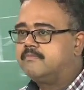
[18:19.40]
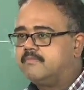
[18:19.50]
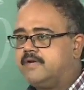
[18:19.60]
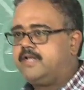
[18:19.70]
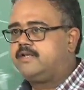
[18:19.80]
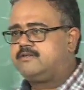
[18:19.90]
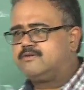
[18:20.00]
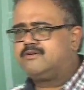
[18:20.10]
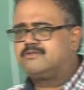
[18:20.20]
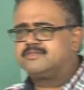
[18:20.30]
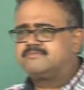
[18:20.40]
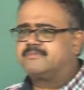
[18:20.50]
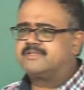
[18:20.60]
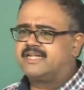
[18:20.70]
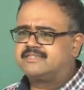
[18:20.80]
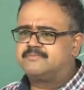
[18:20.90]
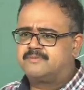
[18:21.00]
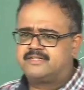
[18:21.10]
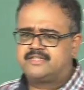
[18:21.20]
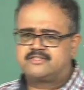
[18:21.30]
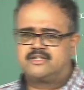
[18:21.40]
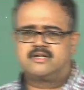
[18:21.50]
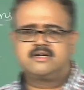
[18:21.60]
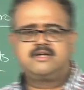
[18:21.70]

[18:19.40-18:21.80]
Right, it couldn't do something as simple as XOR,